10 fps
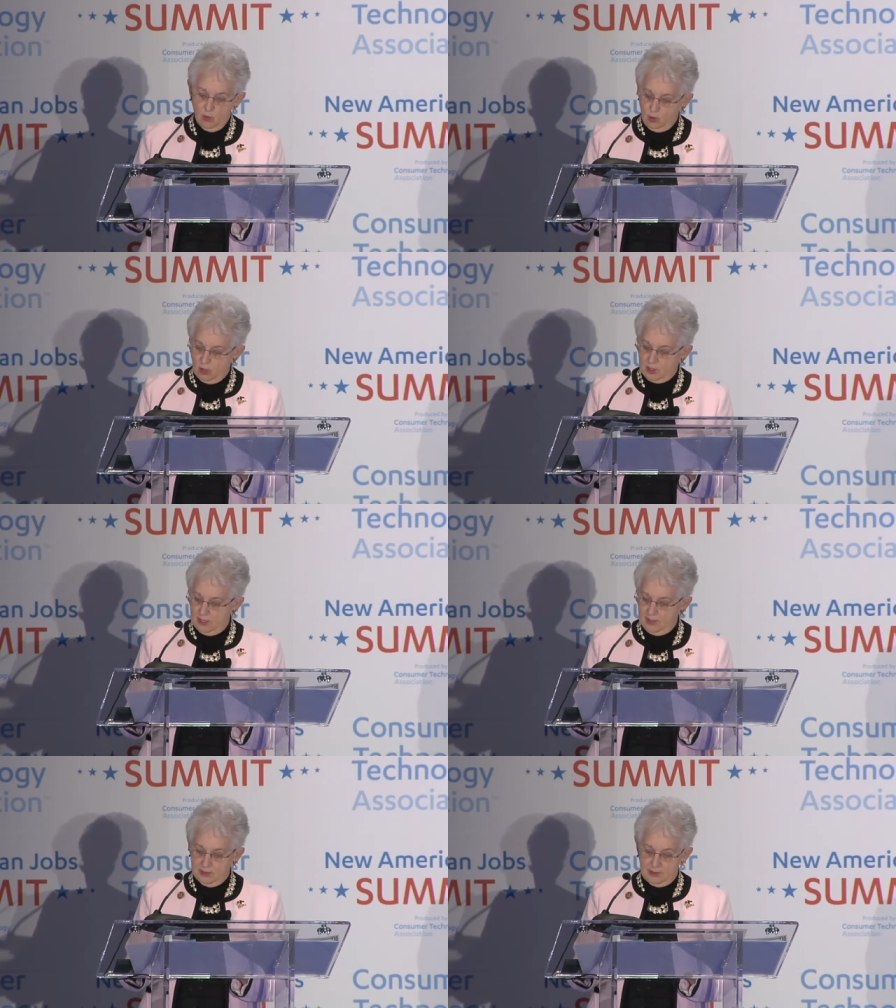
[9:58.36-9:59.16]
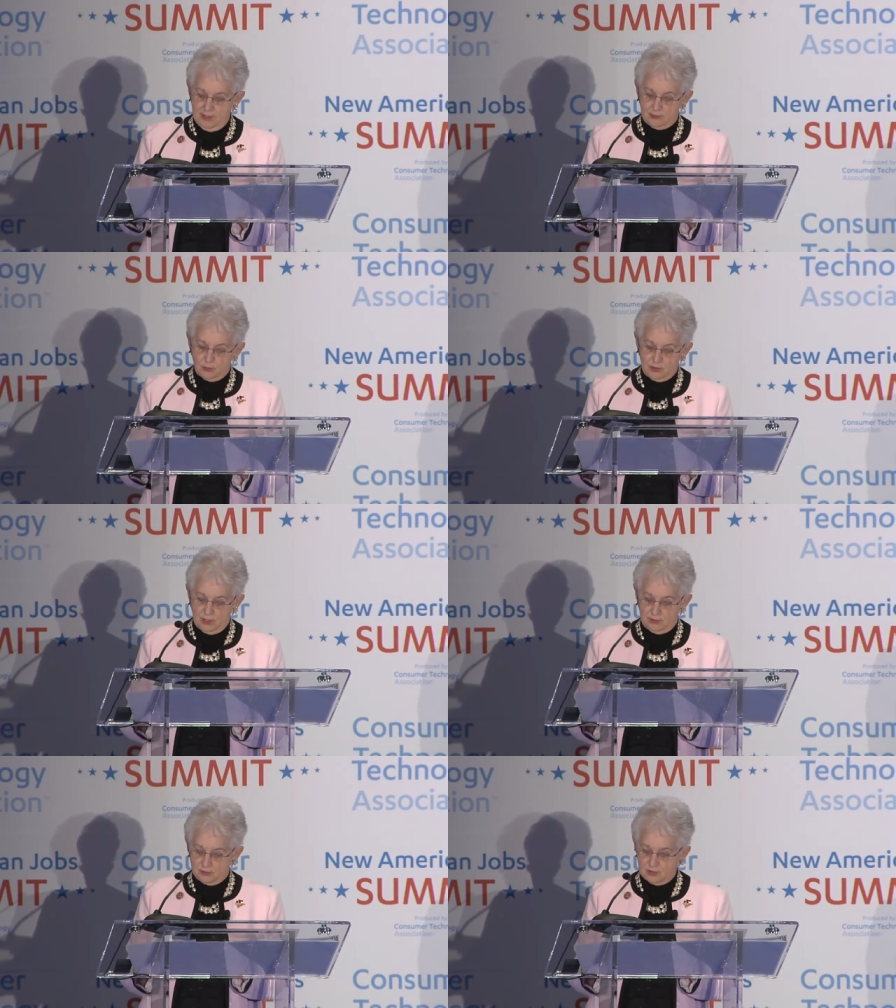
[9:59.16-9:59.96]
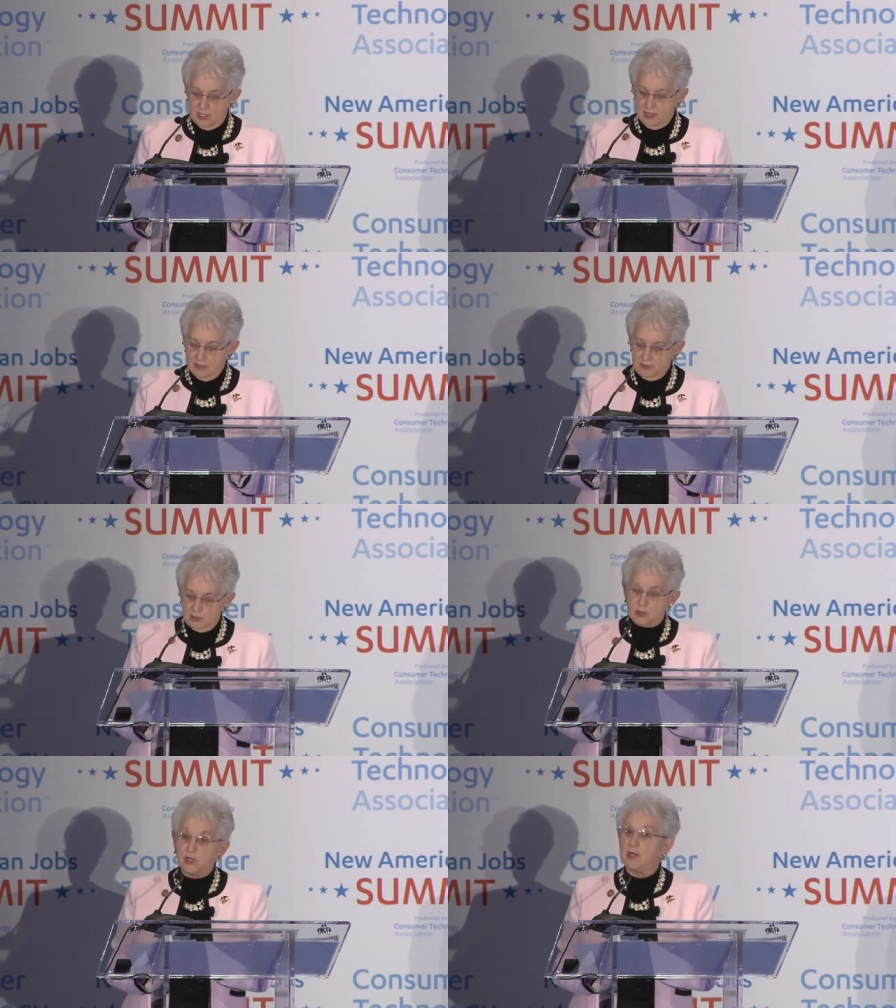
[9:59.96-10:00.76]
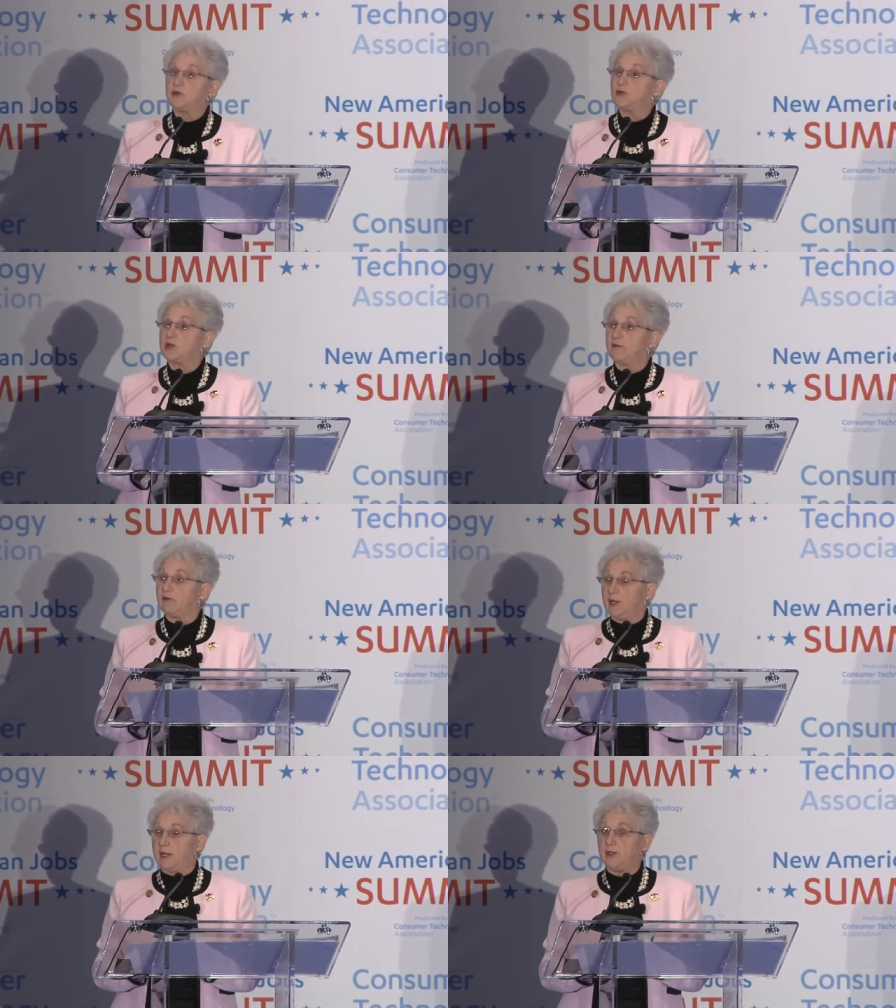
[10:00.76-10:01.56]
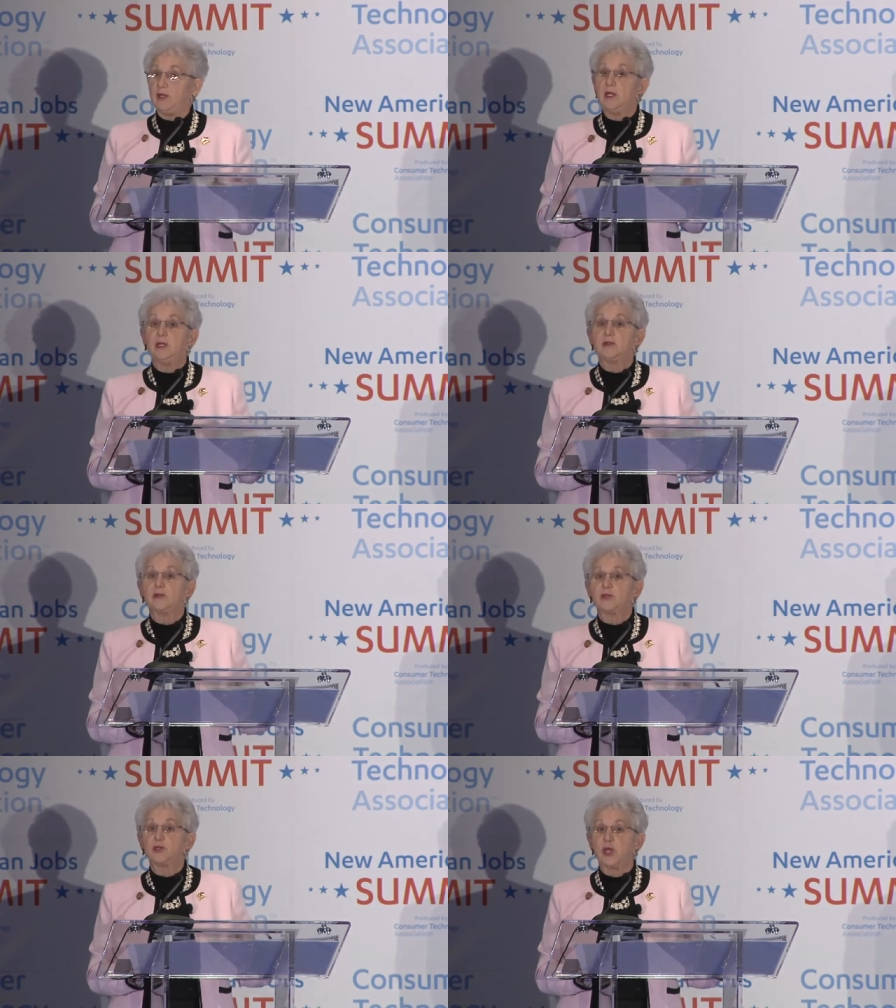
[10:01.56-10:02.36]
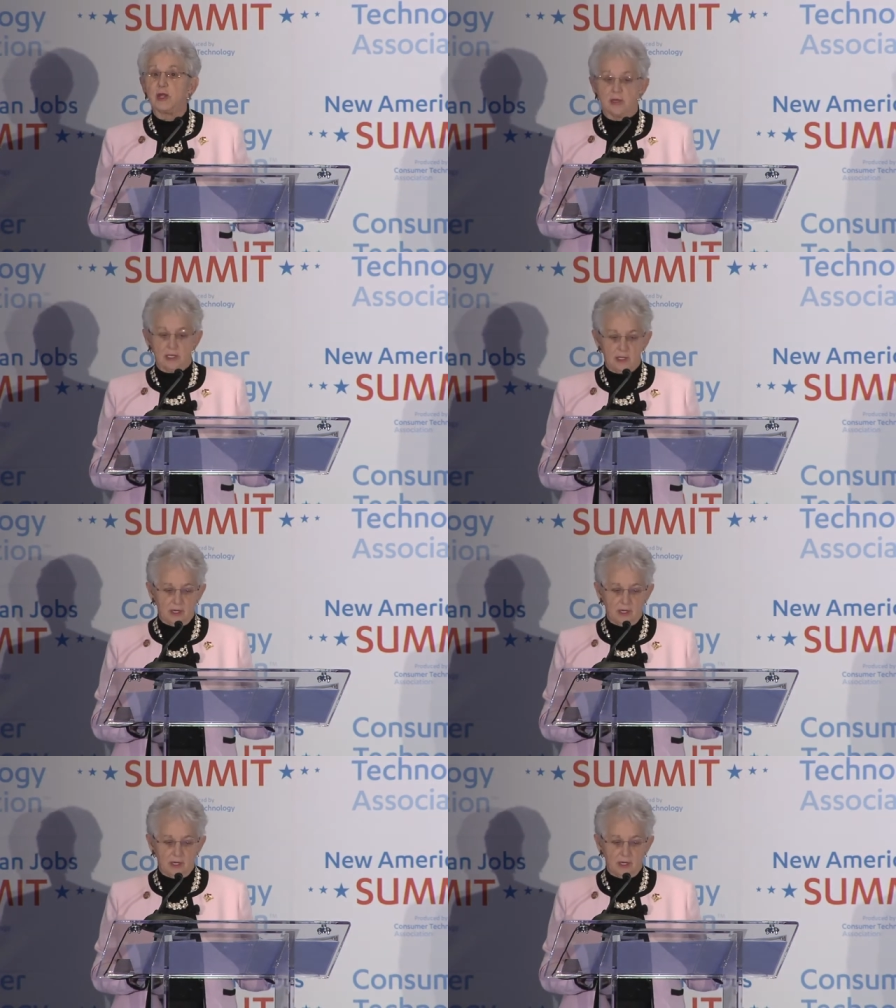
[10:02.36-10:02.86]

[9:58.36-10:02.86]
work, and connect with others. These changes have led to the sharing